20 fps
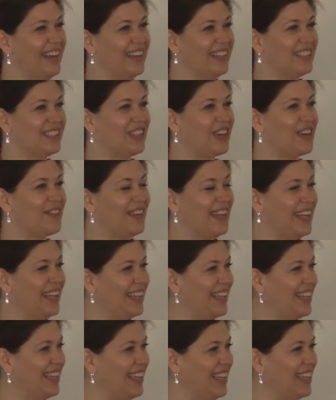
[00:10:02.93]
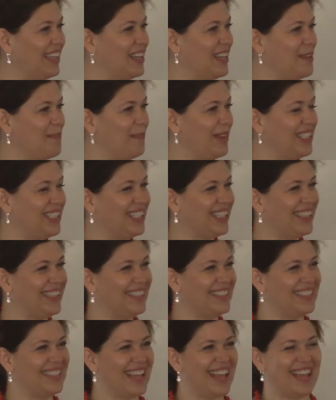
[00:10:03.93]
serving in
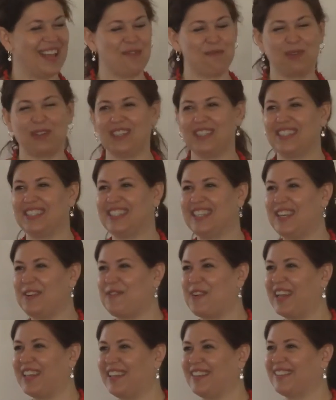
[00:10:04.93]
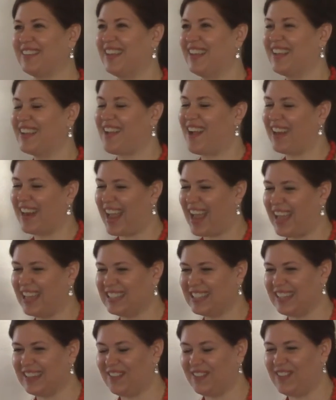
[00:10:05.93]
missions, and we'll just see what God has
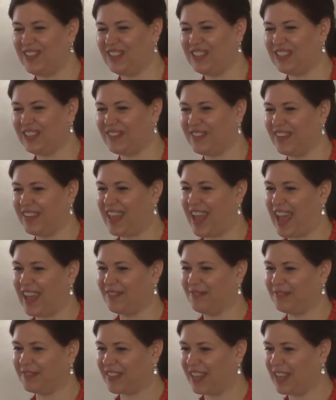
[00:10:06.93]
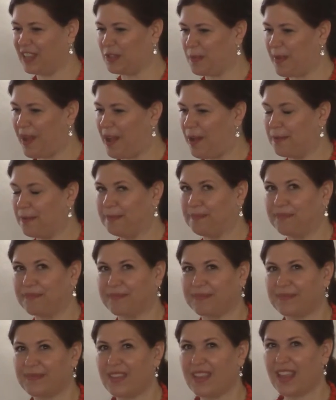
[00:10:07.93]
in the future for that as well.
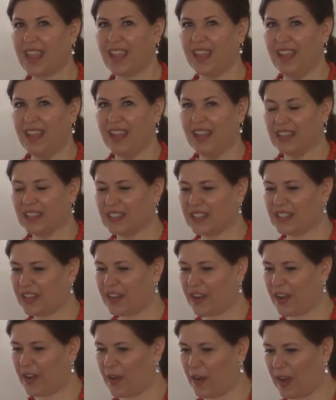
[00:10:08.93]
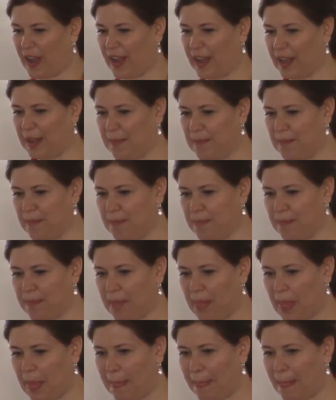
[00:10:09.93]
So um,
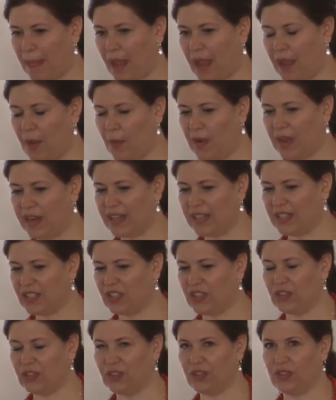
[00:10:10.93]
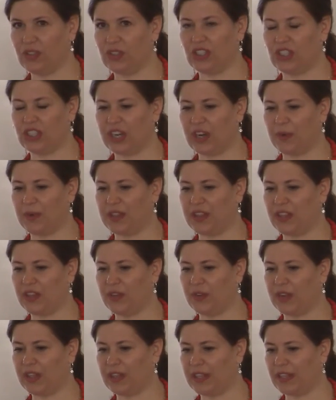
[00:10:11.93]
I wanted to share with
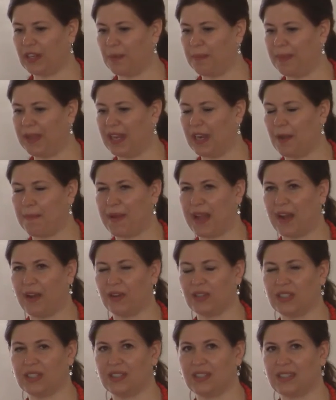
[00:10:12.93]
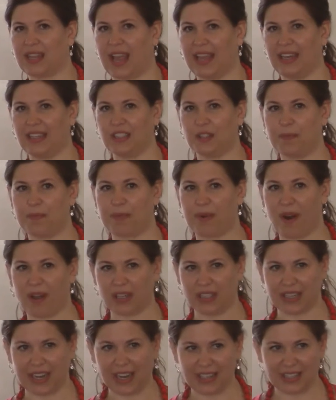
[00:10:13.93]
you a little bit about Titus
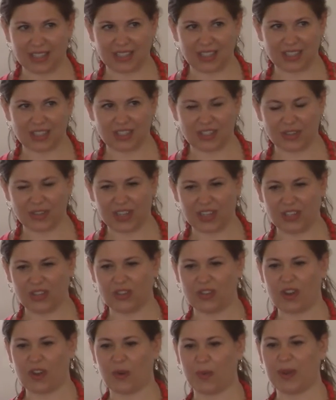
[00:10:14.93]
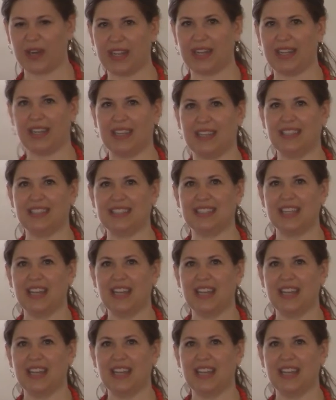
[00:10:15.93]
Project, just so that you know what it is.